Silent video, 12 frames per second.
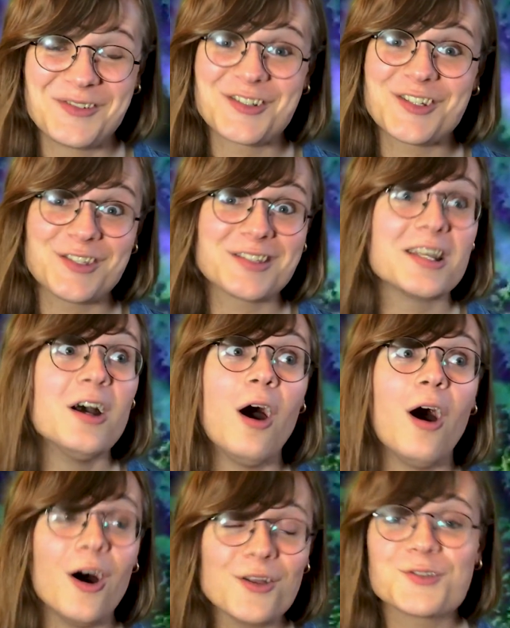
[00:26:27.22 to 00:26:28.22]
which is
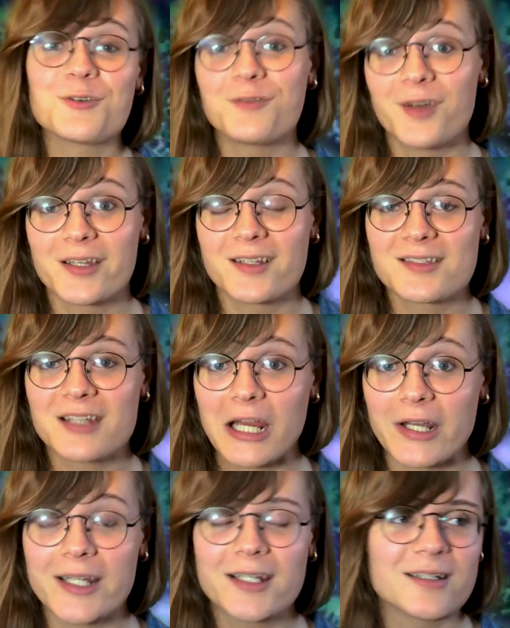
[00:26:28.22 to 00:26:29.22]
also fucking
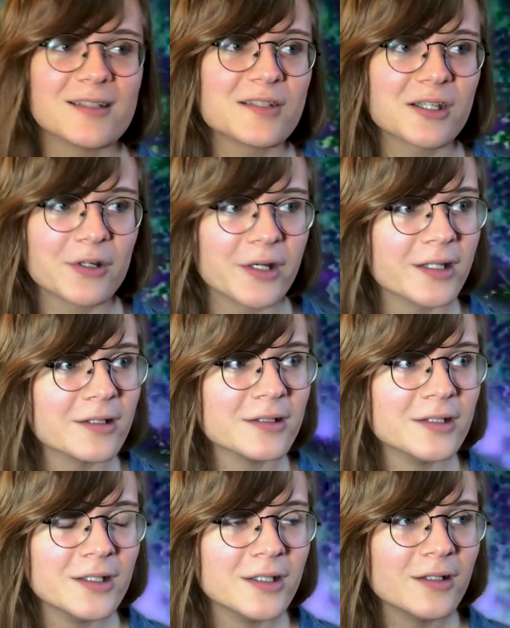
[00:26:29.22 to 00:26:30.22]
scary considering
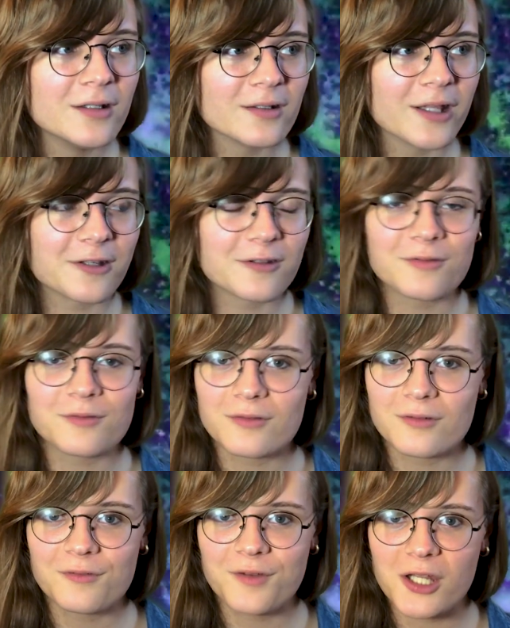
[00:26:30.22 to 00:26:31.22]
like
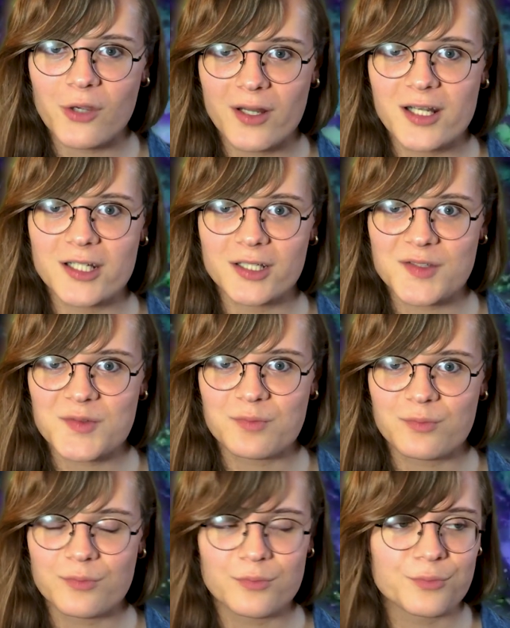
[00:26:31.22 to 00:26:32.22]
video editing is
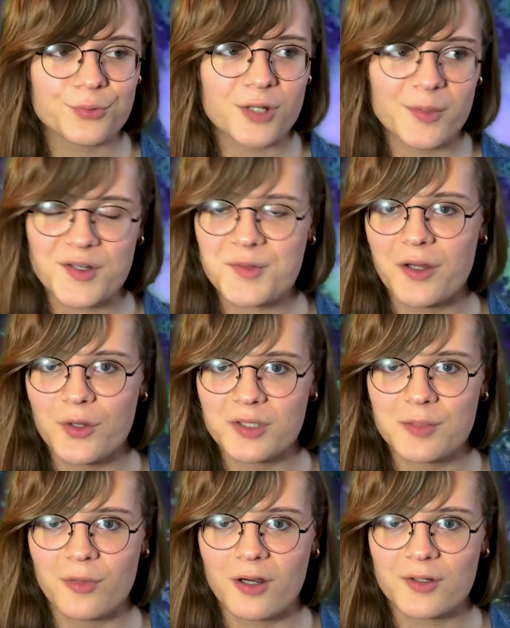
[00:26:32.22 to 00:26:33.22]
pretty much my
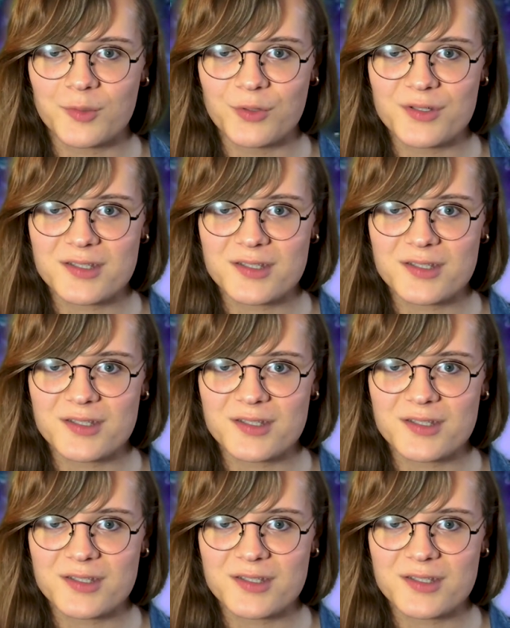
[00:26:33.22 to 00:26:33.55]
only marketable